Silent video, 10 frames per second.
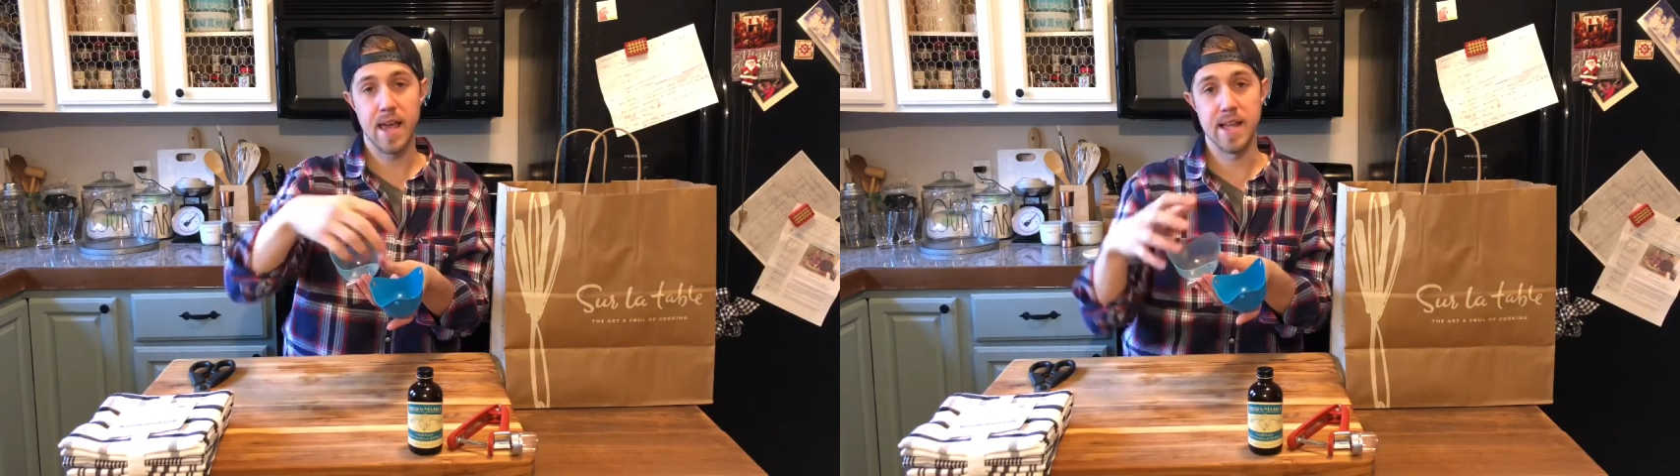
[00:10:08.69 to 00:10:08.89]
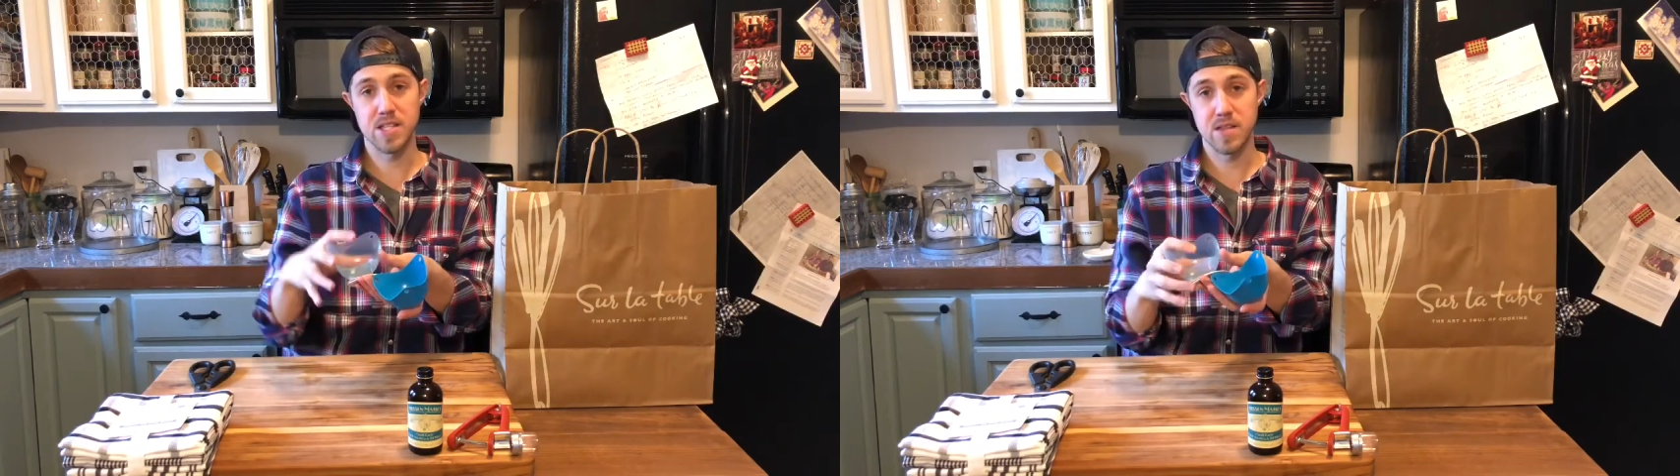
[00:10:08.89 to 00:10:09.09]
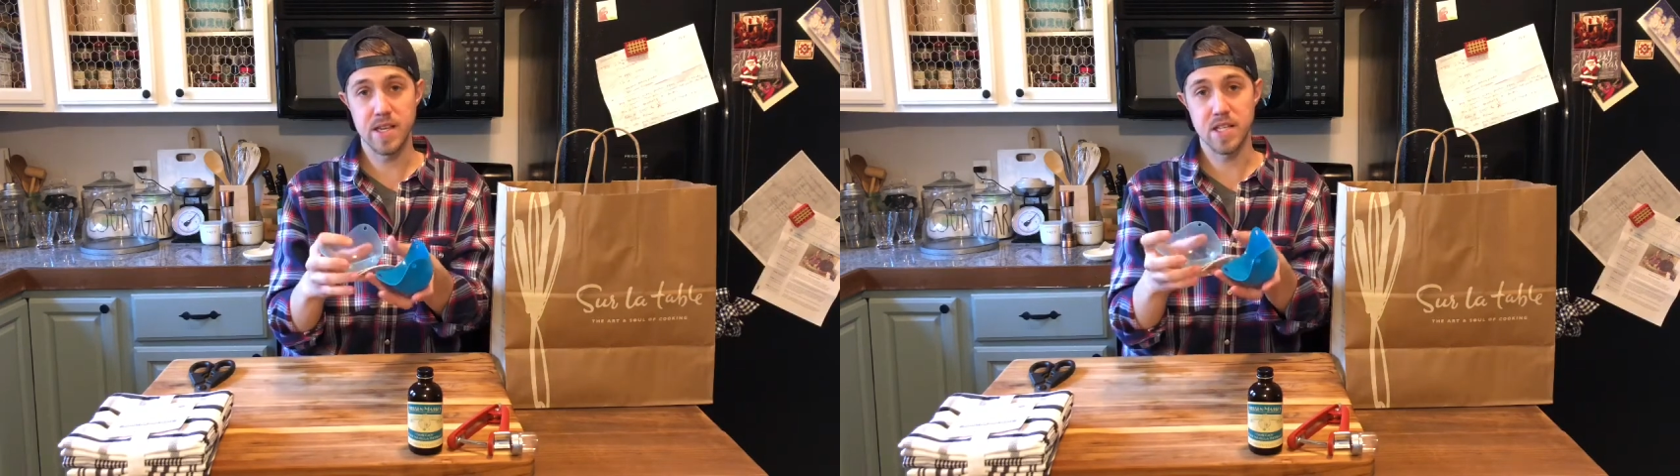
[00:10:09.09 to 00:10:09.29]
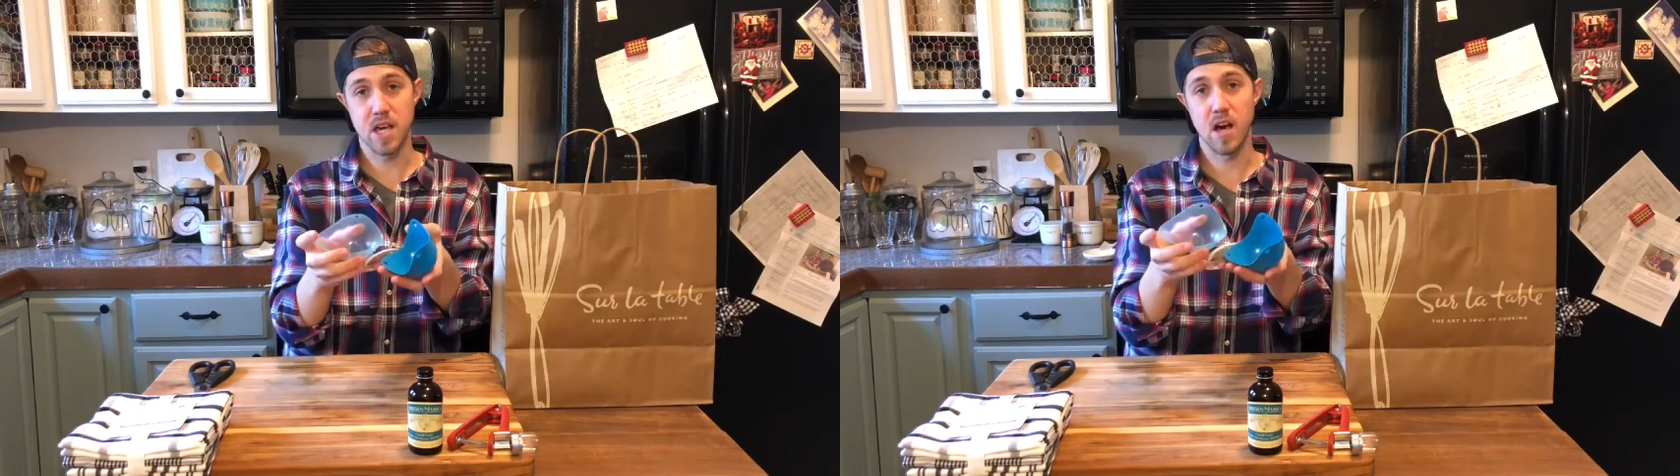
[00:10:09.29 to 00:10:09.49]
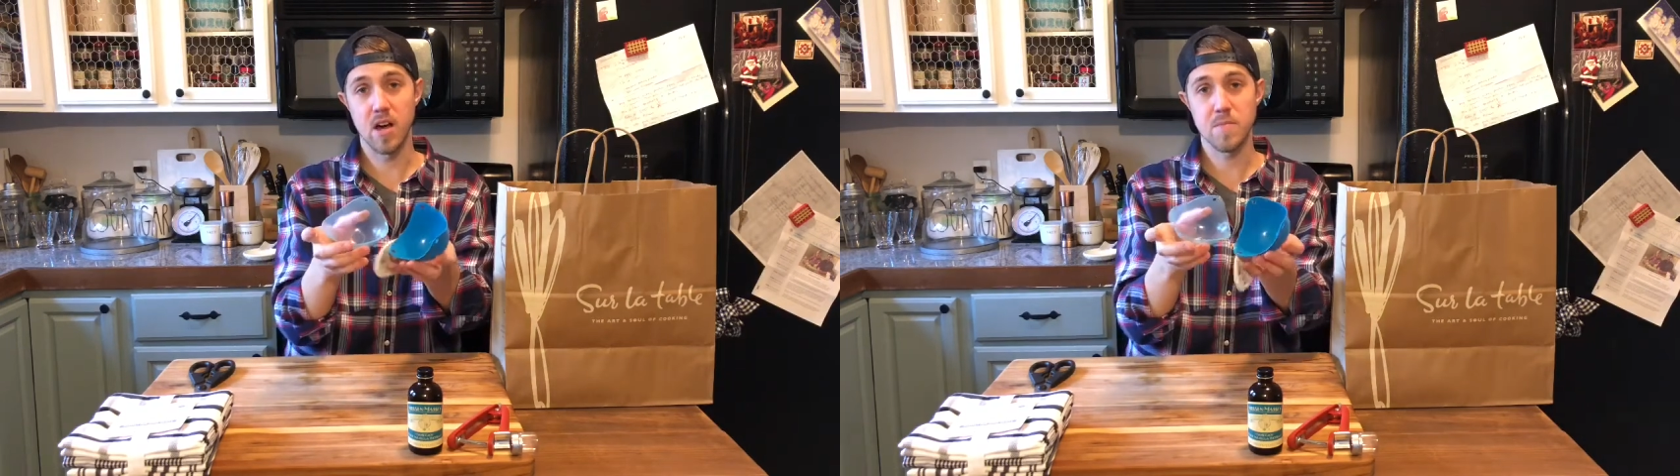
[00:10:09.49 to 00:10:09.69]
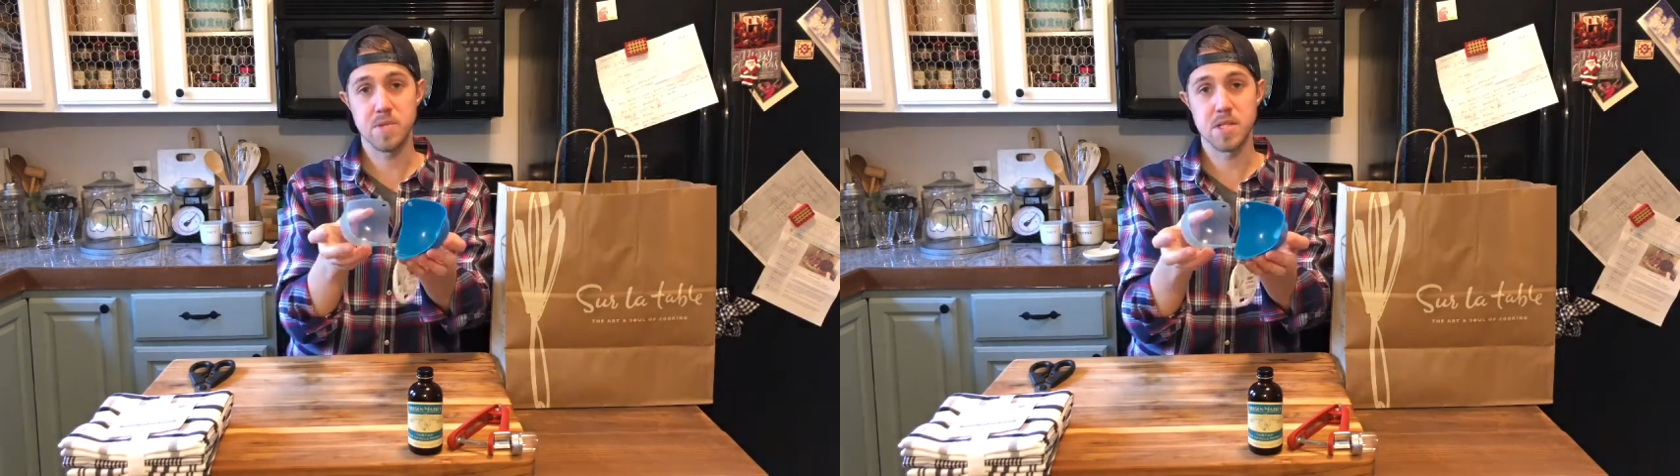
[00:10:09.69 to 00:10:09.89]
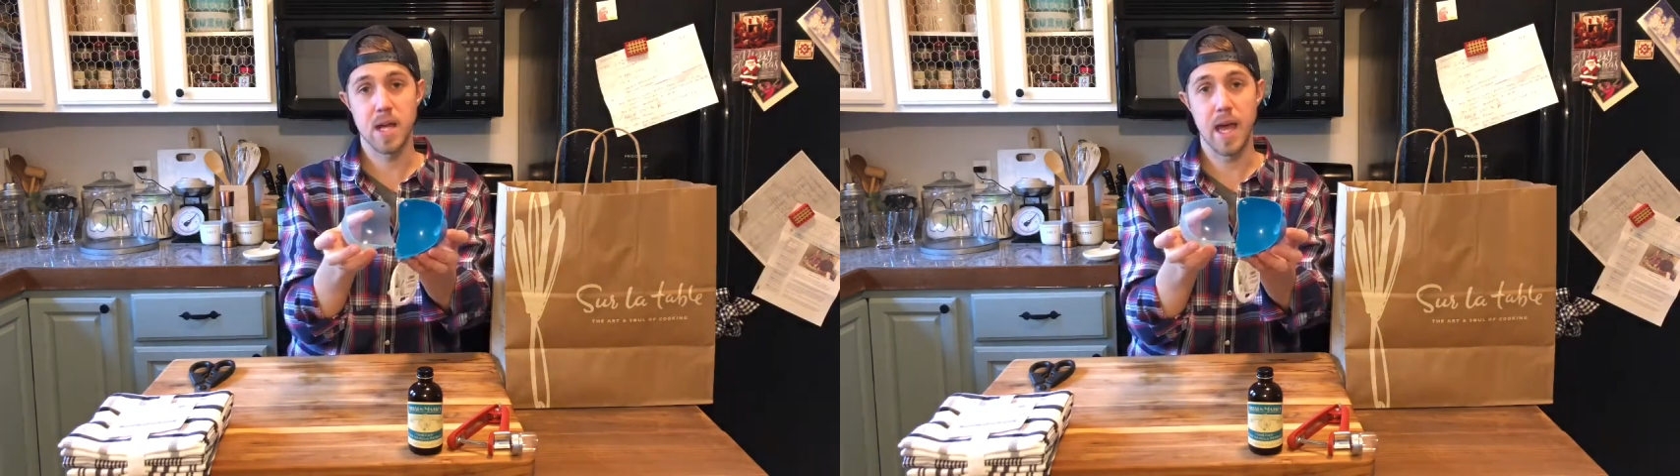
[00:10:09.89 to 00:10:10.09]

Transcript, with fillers: into these cups,